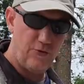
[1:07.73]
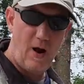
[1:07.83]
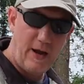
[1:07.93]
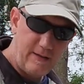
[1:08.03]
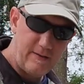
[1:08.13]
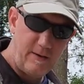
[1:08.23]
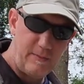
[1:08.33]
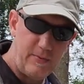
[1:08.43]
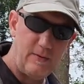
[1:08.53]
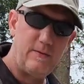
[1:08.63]
dry
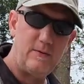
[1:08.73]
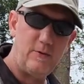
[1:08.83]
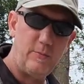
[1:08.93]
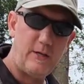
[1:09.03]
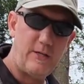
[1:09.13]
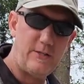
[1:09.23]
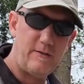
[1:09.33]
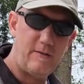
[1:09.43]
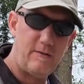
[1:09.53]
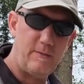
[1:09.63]
sump lubrication
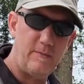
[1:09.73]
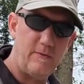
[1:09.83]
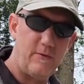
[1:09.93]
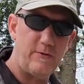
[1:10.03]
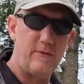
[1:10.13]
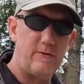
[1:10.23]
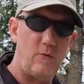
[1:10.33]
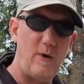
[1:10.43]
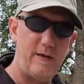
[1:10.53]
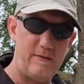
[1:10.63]
system versus a
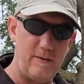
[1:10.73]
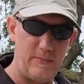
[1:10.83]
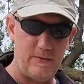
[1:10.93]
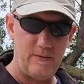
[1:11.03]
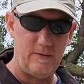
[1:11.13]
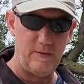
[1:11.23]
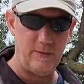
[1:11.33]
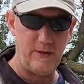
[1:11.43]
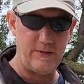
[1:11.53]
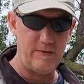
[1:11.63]
wet sump
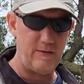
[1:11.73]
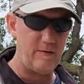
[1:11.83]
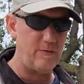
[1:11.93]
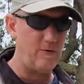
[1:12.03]
lubrication system.